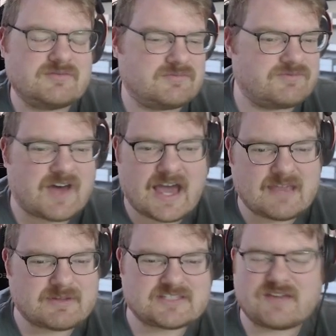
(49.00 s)
vibe.
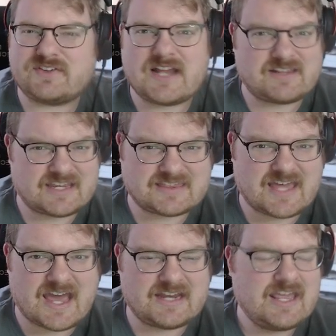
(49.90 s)
It's definitely not like
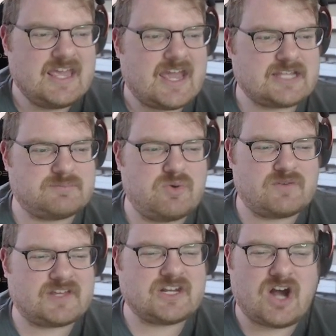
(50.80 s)
that. It's more of
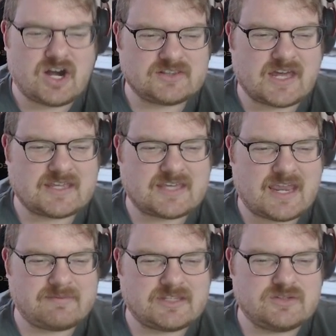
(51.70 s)
like an online
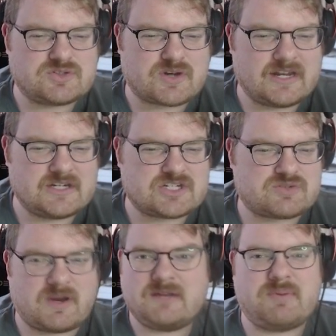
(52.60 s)
game that you try to just
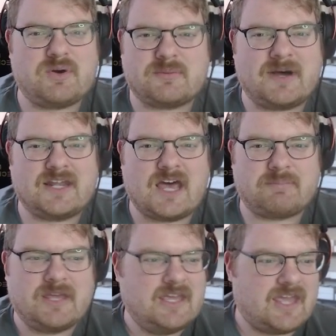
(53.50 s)
train Pokemon up
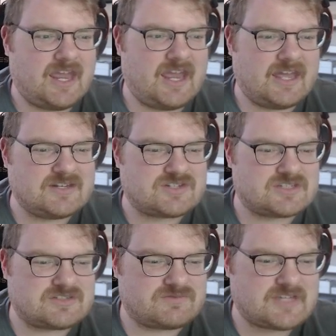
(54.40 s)
and
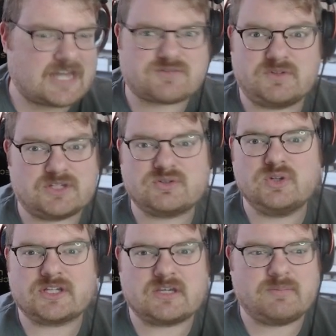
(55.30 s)
just catch really cool
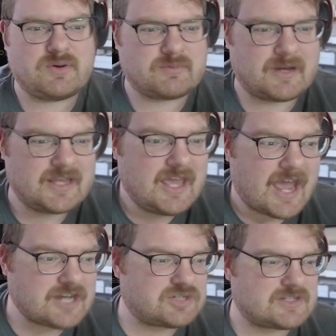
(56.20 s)
looking Pokemon.
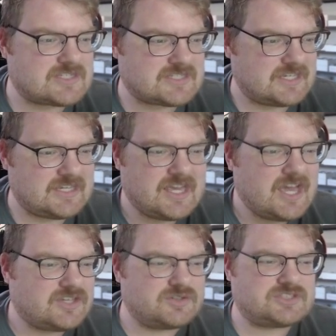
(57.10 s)
As you can see,
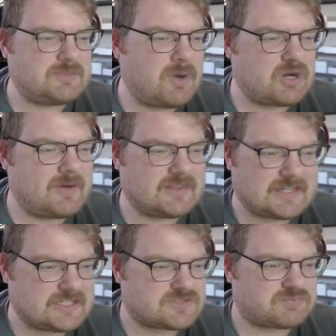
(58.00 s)
you'll see Pokemon like
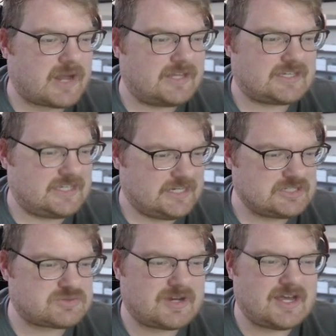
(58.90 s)
this Relic
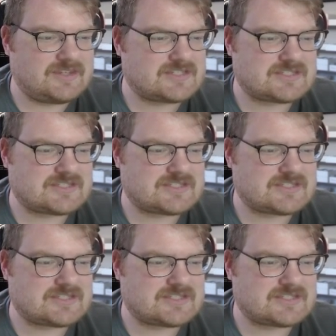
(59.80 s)
Kingdra, this